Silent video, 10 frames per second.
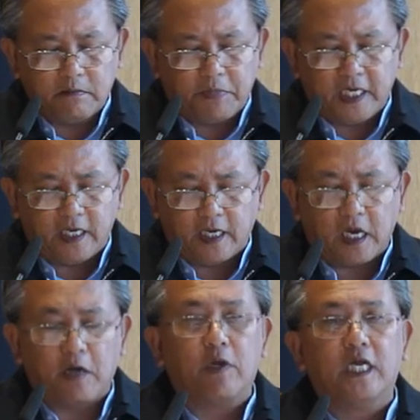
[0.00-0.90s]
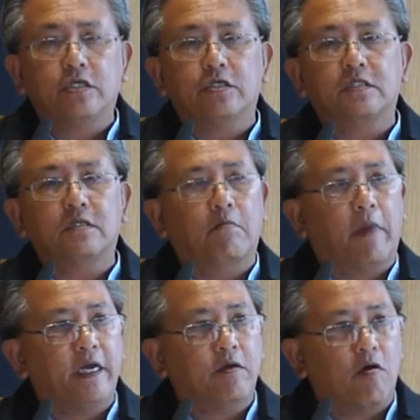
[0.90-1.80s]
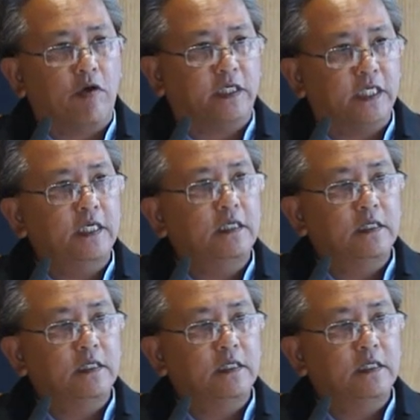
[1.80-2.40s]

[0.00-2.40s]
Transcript: being a religious minority